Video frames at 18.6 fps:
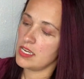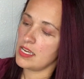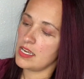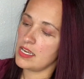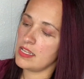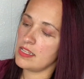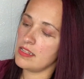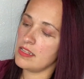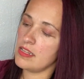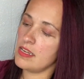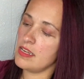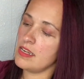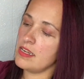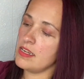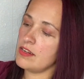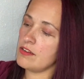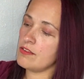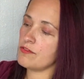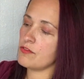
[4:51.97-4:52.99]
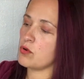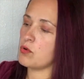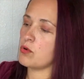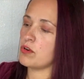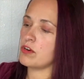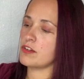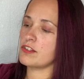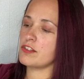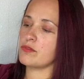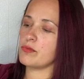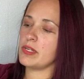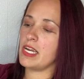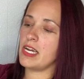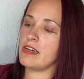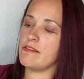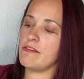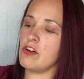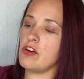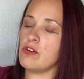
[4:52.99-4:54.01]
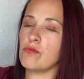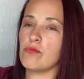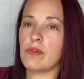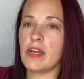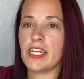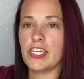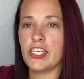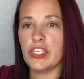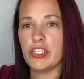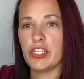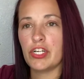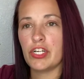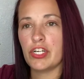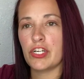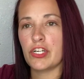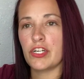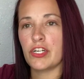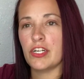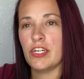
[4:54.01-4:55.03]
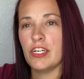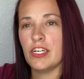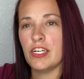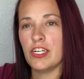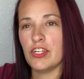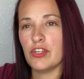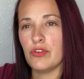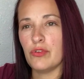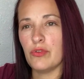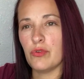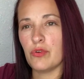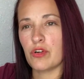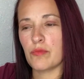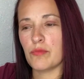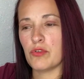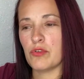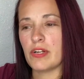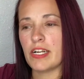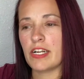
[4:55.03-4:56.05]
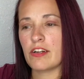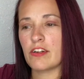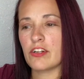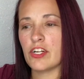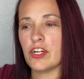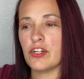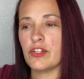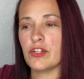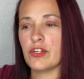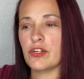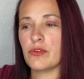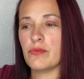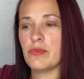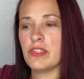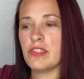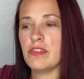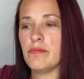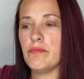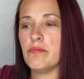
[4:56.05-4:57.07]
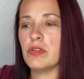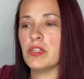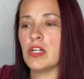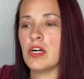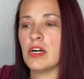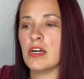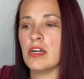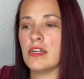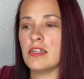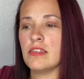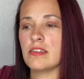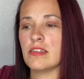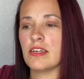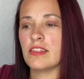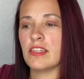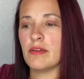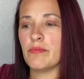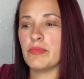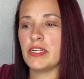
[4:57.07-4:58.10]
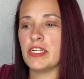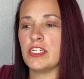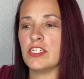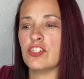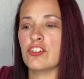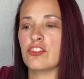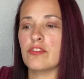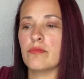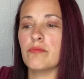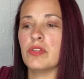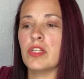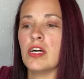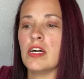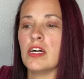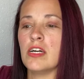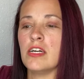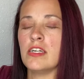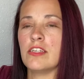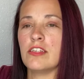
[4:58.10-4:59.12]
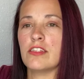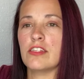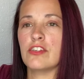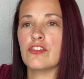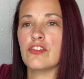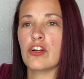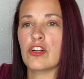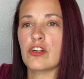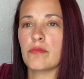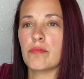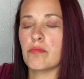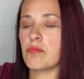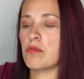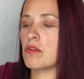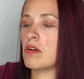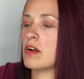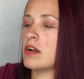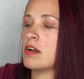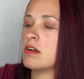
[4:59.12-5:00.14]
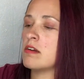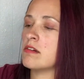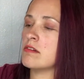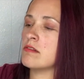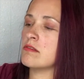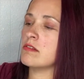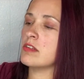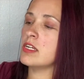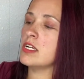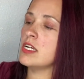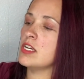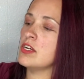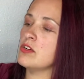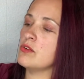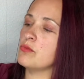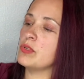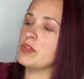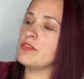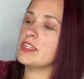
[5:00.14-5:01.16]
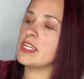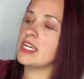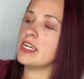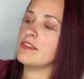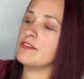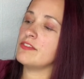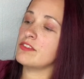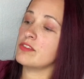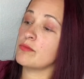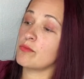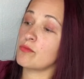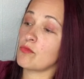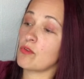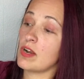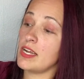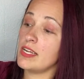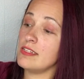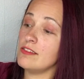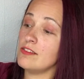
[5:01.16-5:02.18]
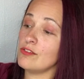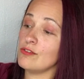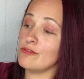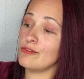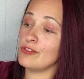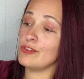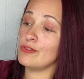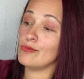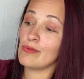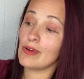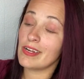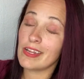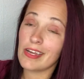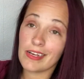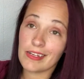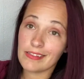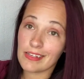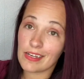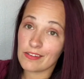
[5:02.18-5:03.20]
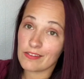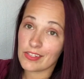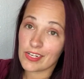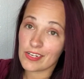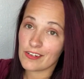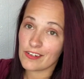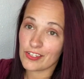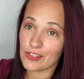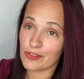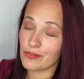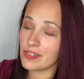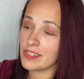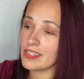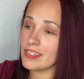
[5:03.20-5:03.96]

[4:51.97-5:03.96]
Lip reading: And then of course we have our regular normal hair color with the blonde, not that peach, the blonde, the dark brown. We even have some red, so you redheads out there, you can